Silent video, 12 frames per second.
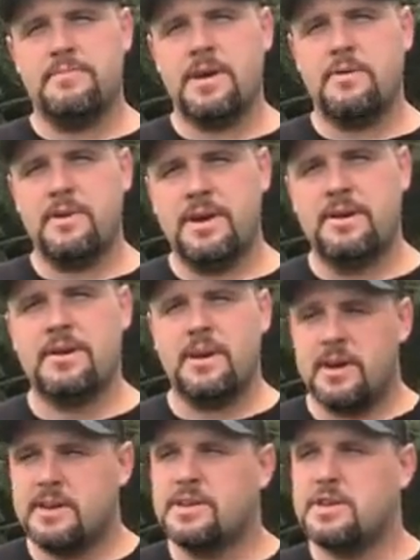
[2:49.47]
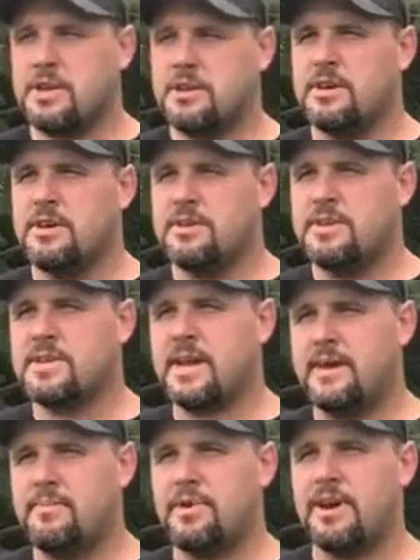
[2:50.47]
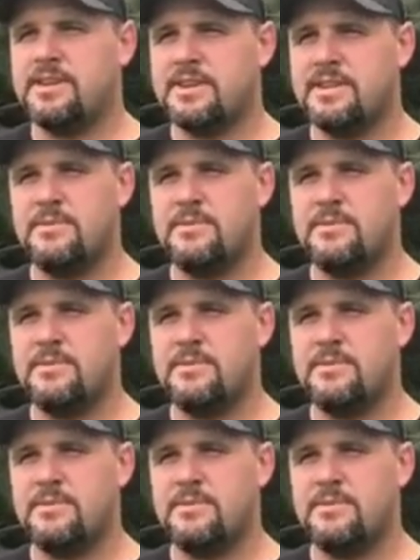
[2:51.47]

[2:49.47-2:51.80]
That way, I could share the discount prices